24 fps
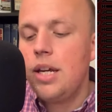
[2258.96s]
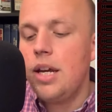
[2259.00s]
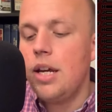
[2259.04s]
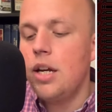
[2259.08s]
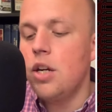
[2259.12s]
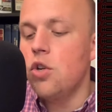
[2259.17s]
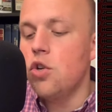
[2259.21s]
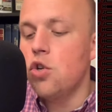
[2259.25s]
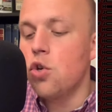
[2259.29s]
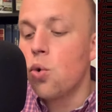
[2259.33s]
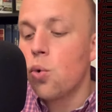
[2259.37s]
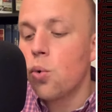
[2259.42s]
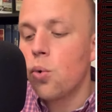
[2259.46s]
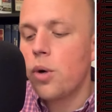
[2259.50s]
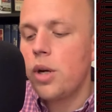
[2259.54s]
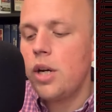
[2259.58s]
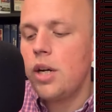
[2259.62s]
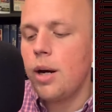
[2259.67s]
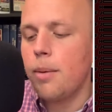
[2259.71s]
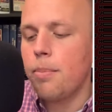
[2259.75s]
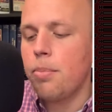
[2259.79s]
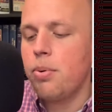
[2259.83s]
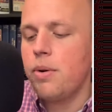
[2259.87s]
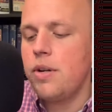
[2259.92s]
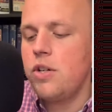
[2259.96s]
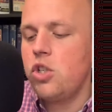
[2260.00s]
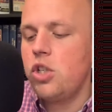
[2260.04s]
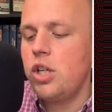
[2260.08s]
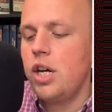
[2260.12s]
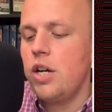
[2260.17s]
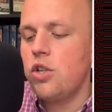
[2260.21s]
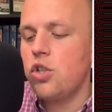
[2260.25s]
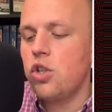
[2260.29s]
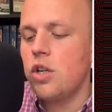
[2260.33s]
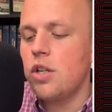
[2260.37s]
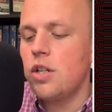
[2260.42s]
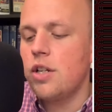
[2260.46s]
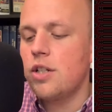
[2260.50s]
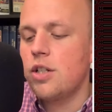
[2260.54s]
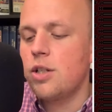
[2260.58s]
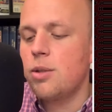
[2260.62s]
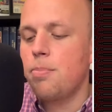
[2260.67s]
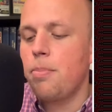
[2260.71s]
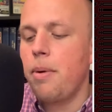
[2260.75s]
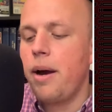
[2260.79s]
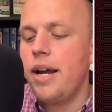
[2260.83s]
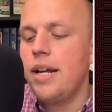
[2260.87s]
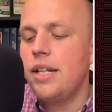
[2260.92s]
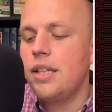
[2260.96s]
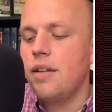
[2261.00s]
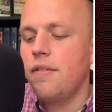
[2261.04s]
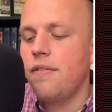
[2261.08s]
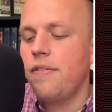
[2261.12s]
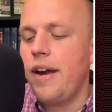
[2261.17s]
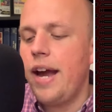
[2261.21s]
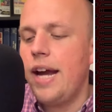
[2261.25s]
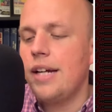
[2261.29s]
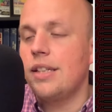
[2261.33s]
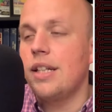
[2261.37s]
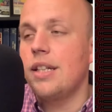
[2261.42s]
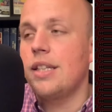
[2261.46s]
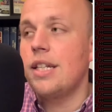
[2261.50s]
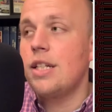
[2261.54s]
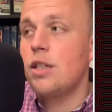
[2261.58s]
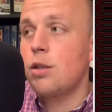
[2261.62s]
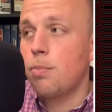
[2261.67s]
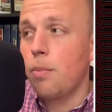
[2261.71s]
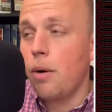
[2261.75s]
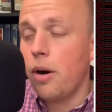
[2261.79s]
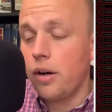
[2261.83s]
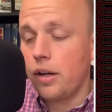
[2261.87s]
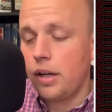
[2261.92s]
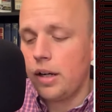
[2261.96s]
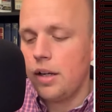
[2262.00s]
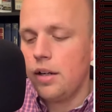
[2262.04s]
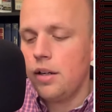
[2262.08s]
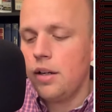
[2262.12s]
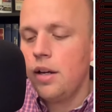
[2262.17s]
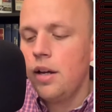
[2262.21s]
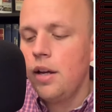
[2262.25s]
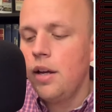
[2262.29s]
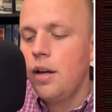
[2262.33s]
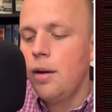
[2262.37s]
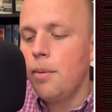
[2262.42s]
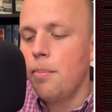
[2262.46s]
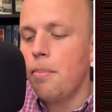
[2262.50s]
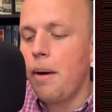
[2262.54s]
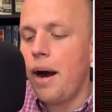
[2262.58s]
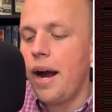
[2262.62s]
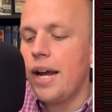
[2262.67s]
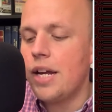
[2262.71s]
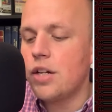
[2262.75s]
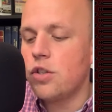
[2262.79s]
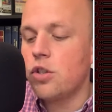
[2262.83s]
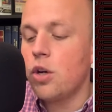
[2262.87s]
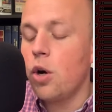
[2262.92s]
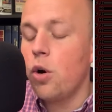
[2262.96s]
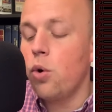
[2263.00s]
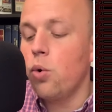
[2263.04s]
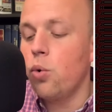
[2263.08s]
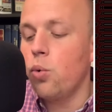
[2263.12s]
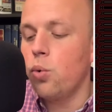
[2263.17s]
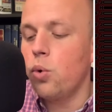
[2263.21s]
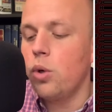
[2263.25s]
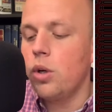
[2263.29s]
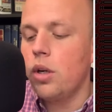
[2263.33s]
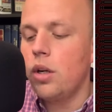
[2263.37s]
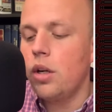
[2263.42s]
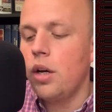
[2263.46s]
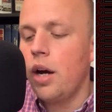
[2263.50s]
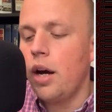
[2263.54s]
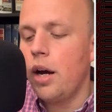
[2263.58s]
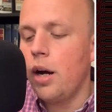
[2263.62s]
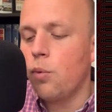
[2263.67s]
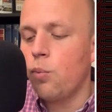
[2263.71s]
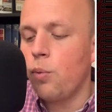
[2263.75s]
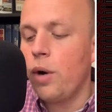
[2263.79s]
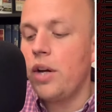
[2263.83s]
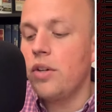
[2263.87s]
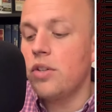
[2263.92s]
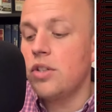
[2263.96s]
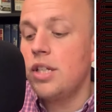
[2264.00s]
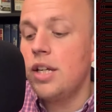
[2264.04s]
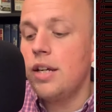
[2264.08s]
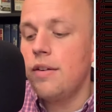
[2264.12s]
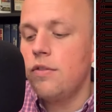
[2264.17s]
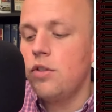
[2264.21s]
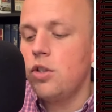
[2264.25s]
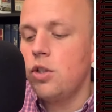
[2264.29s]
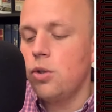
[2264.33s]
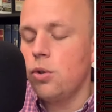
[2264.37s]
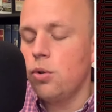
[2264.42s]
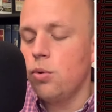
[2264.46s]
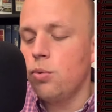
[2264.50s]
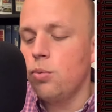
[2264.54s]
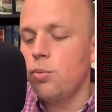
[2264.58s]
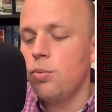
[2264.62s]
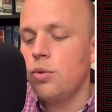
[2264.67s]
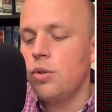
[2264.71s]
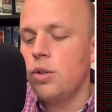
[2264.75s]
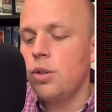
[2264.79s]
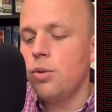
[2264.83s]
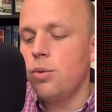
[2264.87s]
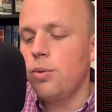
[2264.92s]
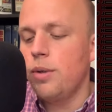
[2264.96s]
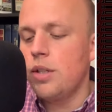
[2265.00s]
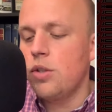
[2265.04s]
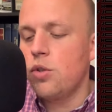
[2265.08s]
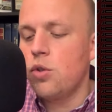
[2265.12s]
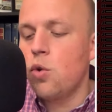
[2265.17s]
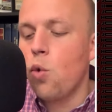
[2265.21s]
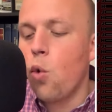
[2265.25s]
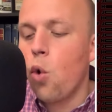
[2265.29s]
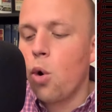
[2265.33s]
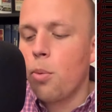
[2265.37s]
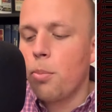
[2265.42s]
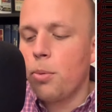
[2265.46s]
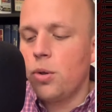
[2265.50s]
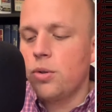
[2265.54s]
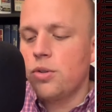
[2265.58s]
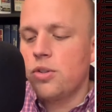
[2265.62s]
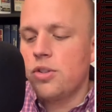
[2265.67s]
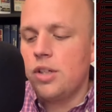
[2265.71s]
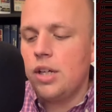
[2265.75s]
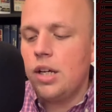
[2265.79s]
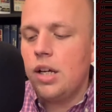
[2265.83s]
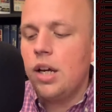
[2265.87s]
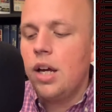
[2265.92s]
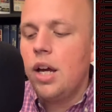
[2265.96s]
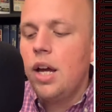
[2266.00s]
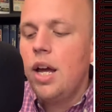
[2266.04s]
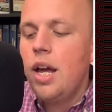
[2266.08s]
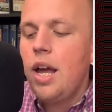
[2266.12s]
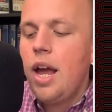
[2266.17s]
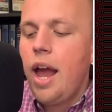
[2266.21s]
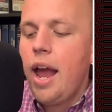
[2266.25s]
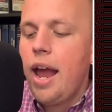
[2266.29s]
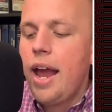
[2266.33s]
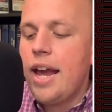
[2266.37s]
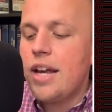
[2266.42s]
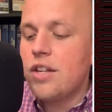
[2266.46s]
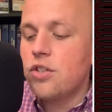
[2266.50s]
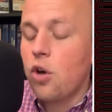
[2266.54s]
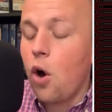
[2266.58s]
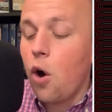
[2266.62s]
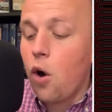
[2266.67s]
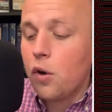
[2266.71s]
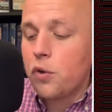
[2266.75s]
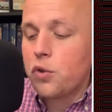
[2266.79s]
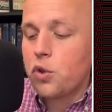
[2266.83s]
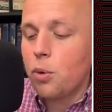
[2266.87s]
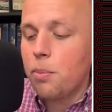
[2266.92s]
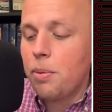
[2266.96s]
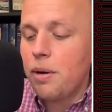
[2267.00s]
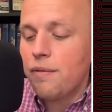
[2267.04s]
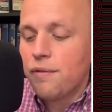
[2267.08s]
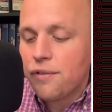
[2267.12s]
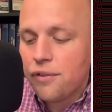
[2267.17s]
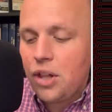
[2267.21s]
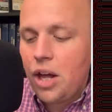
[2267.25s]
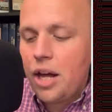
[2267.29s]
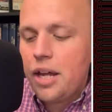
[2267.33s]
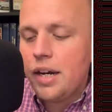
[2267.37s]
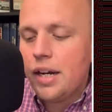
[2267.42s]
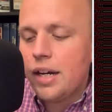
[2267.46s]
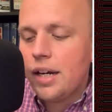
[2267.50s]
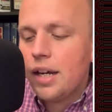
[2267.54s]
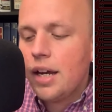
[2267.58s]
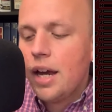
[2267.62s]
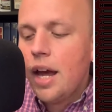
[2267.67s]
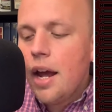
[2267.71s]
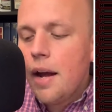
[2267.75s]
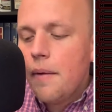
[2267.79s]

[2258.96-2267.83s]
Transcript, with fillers: enduring appreciation, despite the fact that this market, by its own uh, relative to, to its normalcy, has also been flooded.